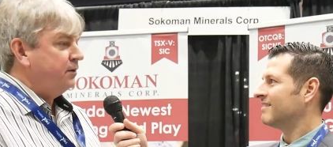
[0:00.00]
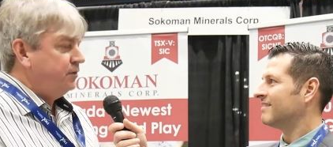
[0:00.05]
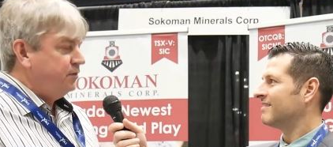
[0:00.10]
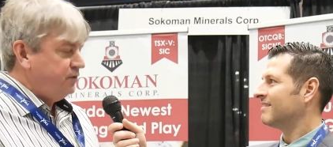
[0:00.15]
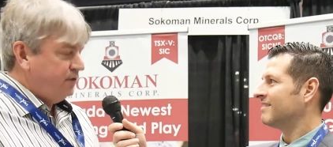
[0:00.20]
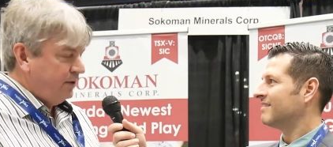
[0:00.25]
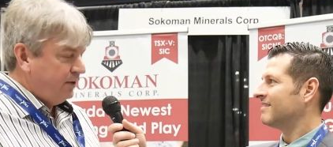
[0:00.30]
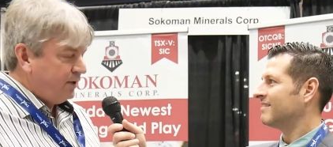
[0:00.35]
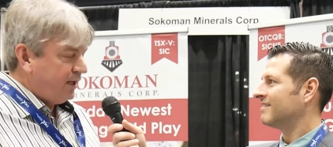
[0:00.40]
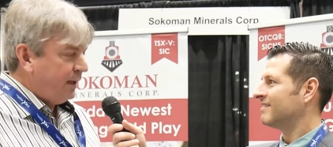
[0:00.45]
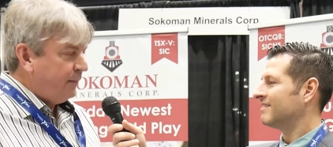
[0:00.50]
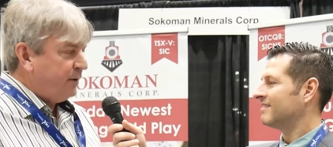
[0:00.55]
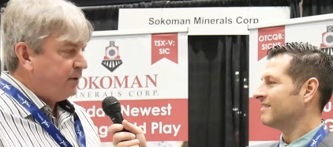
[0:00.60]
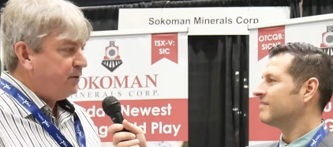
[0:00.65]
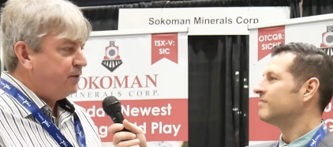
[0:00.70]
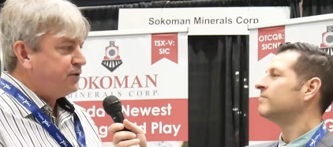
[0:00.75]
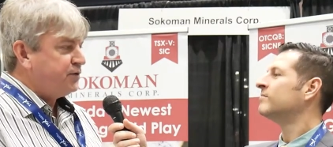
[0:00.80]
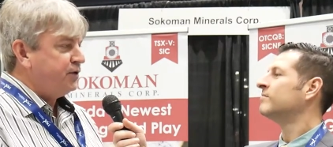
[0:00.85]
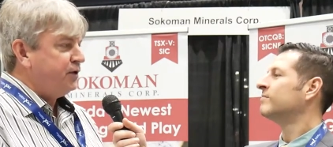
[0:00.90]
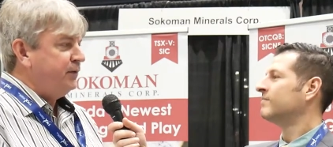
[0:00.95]
Speaker 1: geochemical
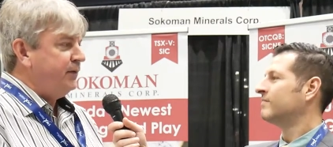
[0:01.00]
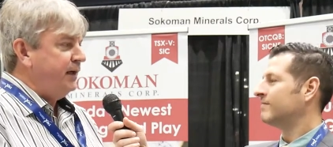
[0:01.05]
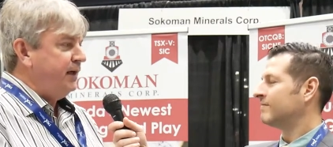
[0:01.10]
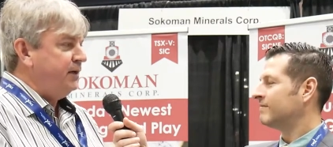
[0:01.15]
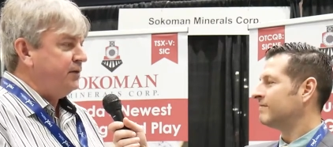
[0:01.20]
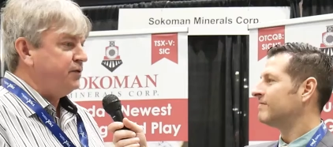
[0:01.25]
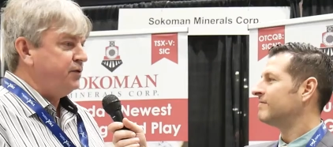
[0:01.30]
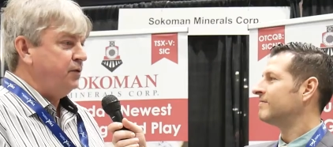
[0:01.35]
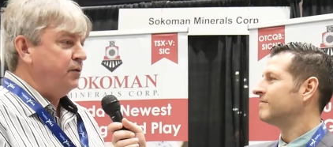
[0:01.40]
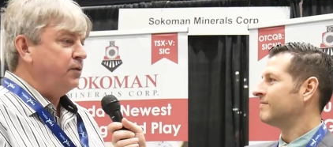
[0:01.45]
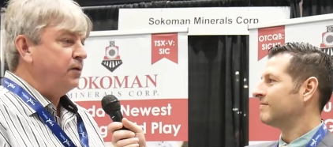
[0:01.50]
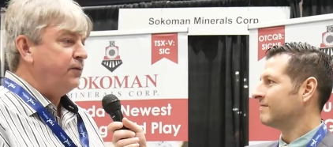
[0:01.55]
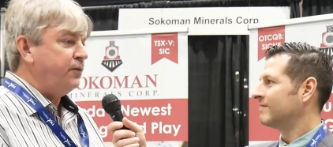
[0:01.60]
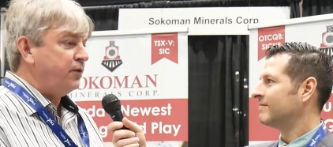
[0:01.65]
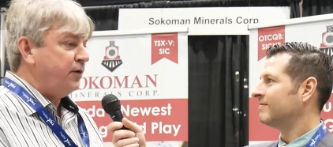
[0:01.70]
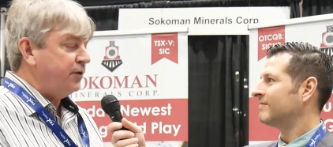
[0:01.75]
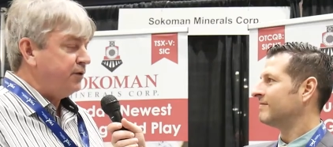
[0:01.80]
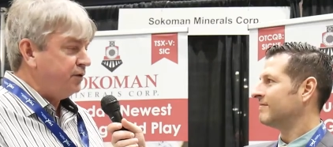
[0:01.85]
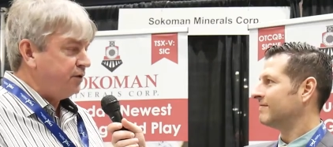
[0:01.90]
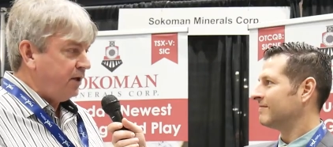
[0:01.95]
surveys to look for
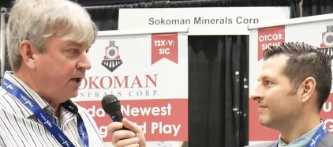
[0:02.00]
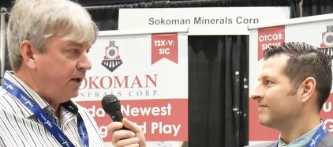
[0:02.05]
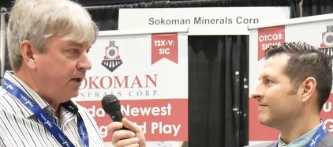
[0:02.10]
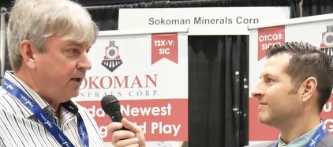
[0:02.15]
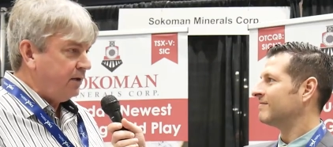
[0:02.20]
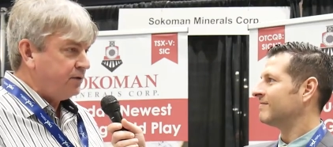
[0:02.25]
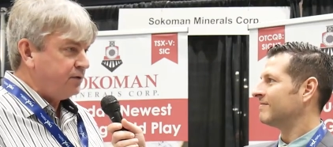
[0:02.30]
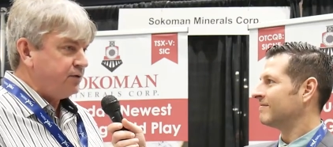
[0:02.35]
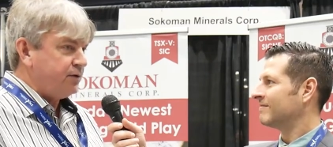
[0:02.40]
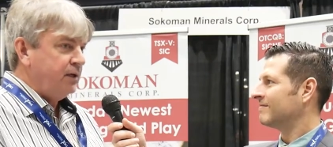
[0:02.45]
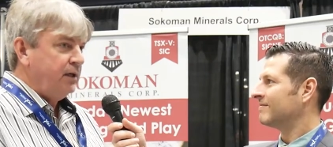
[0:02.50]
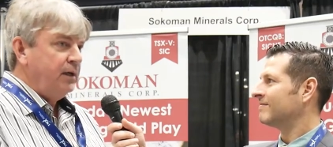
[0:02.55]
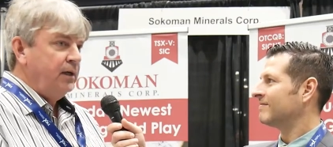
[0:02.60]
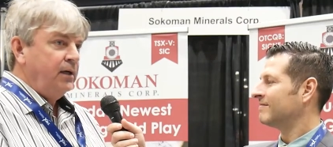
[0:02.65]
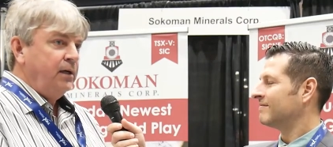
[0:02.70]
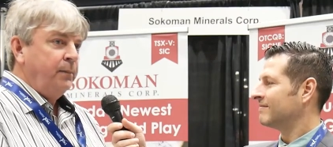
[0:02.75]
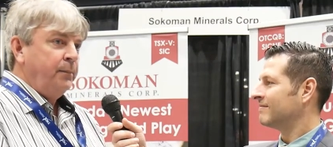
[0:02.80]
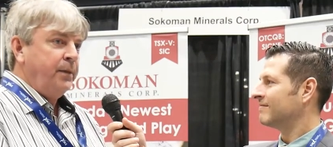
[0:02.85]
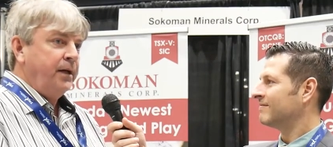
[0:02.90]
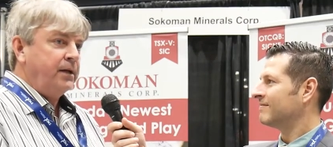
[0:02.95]
other targets.
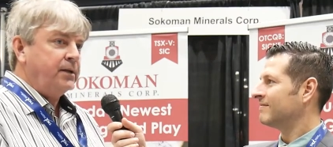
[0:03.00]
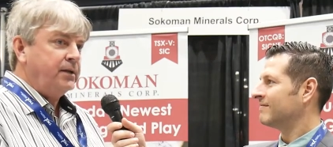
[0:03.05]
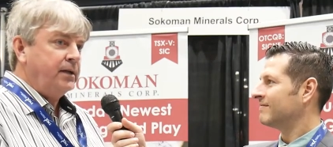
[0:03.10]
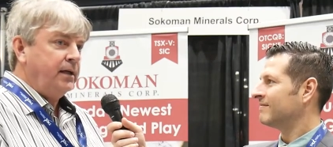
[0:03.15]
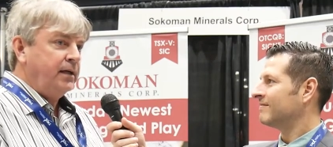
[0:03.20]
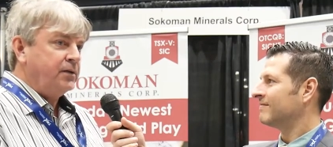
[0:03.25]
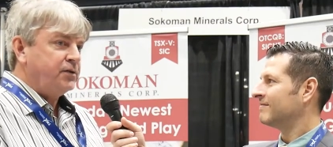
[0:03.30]
But uh,